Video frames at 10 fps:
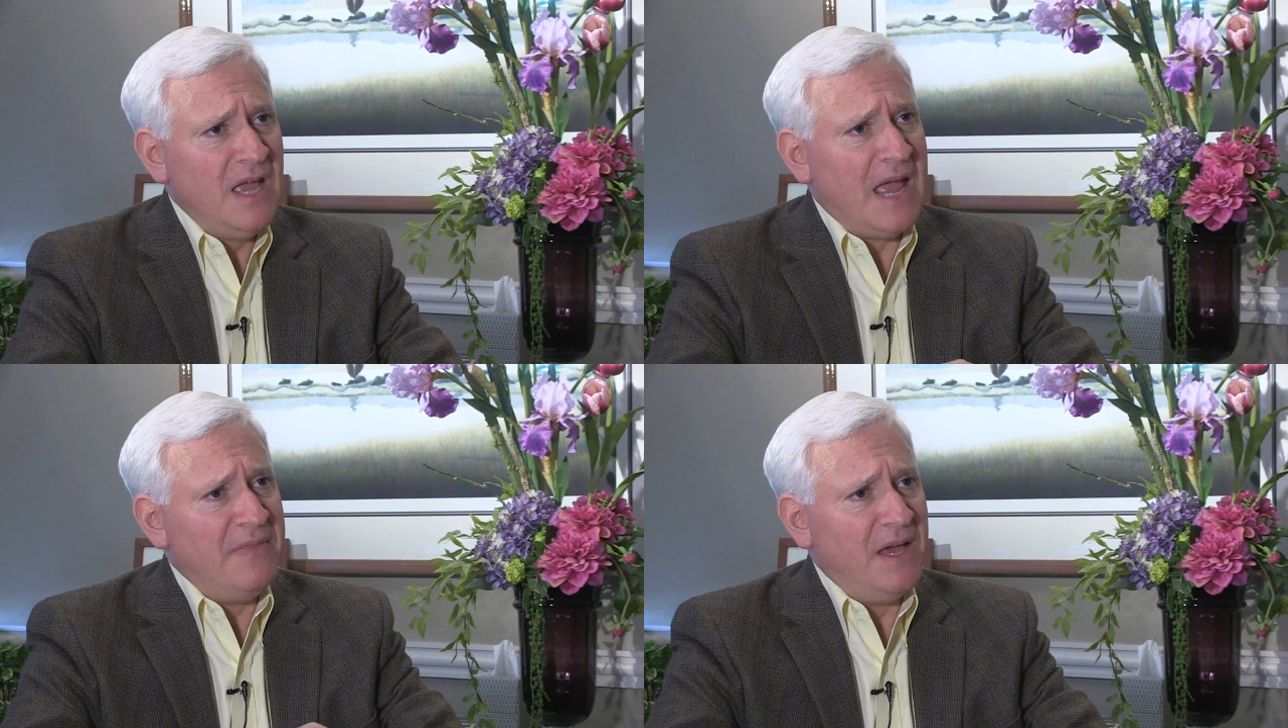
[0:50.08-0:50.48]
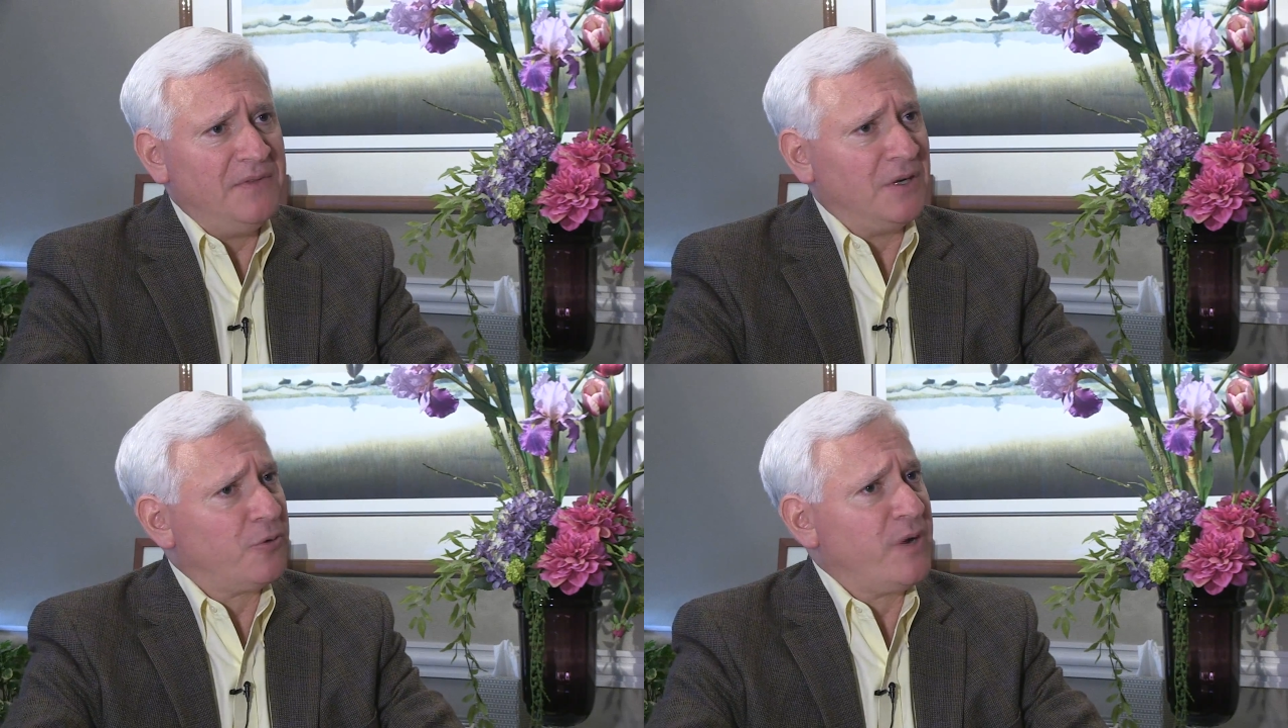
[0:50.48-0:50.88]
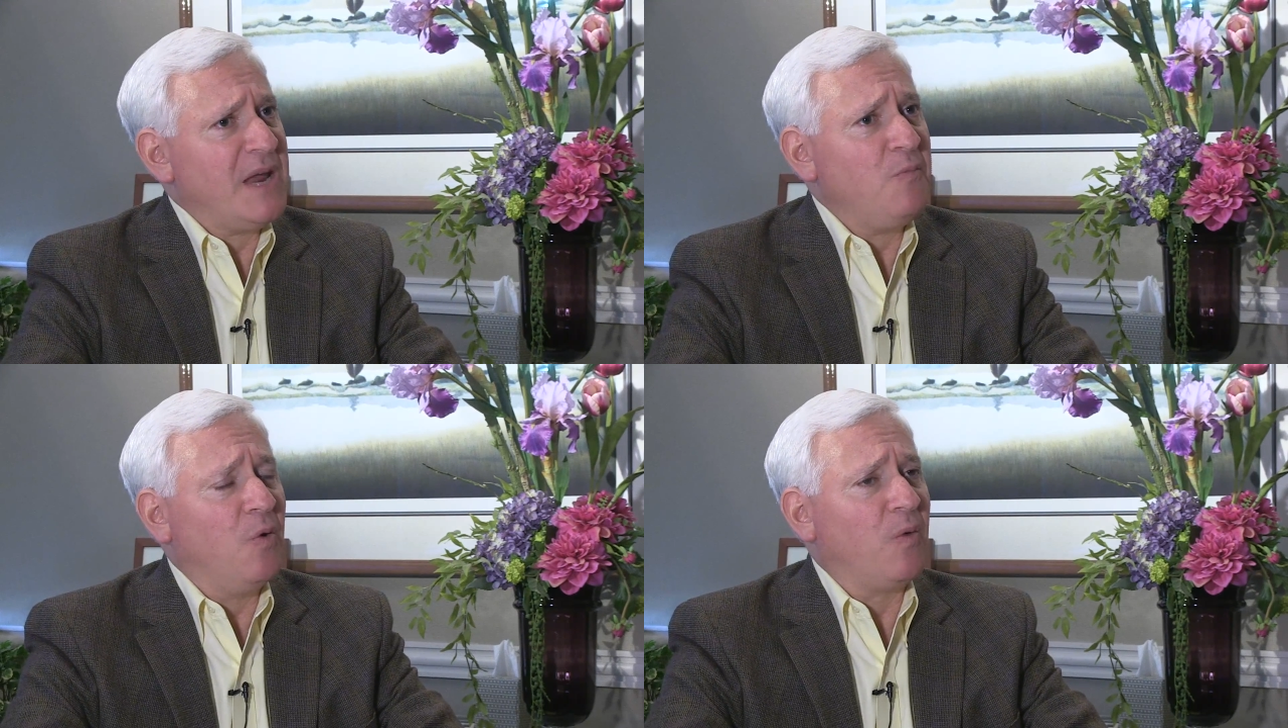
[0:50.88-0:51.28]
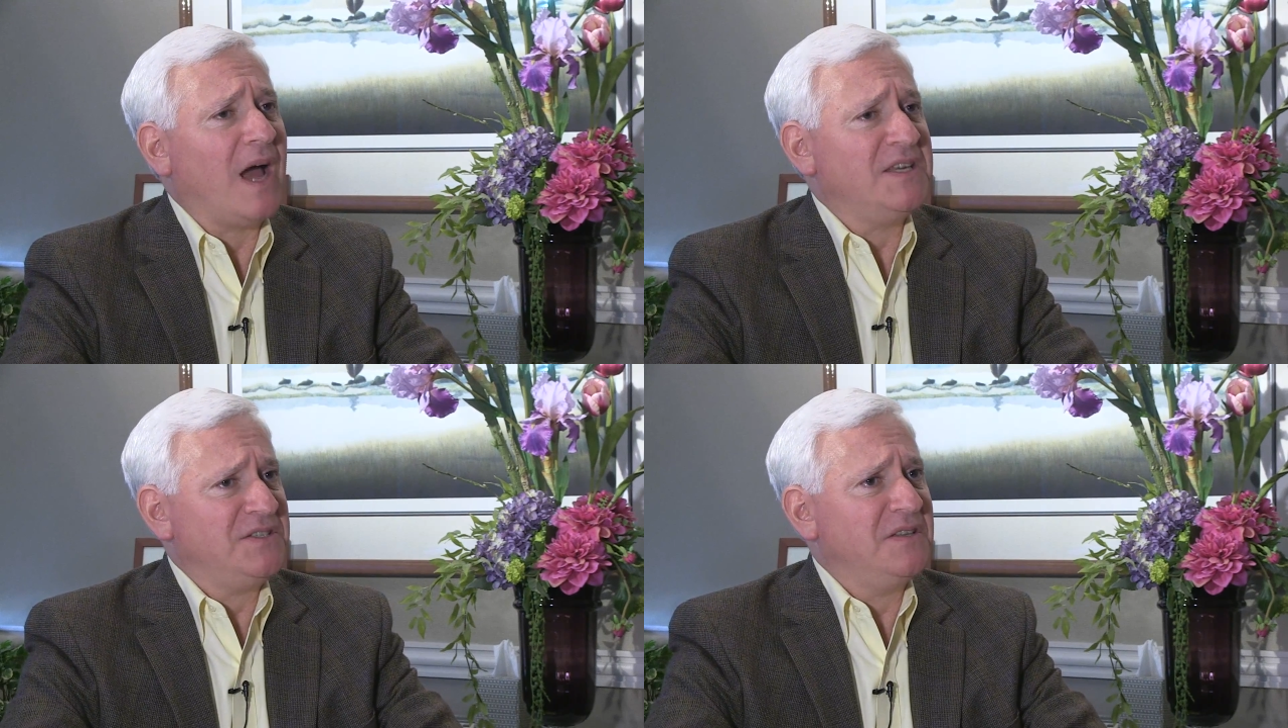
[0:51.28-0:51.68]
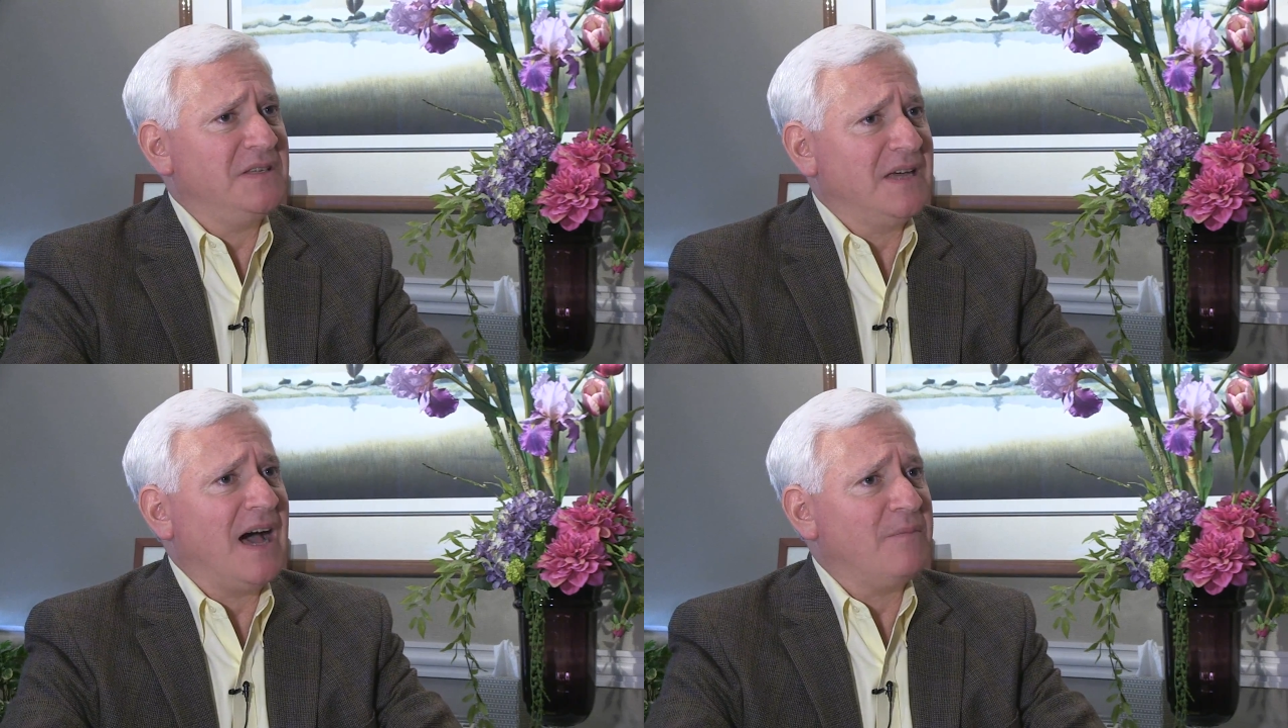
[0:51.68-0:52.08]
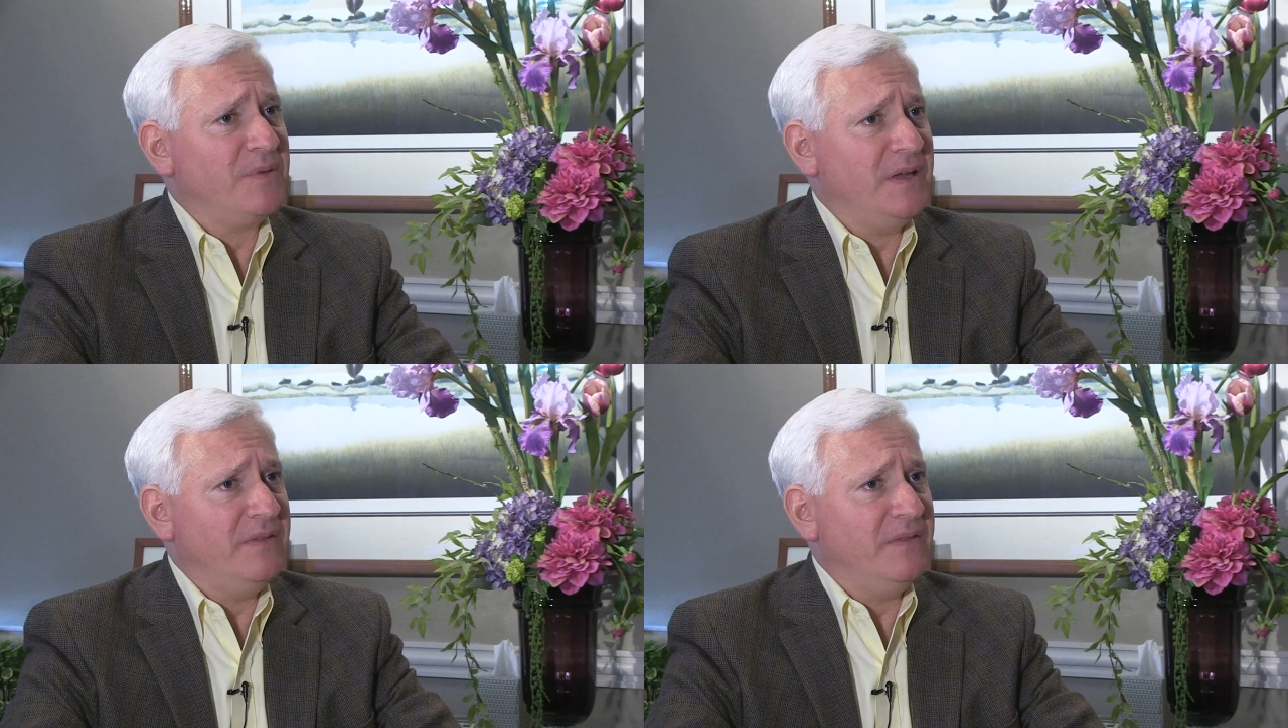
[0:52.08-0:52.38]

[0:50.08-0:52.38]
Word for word: and that the cream will rise to the top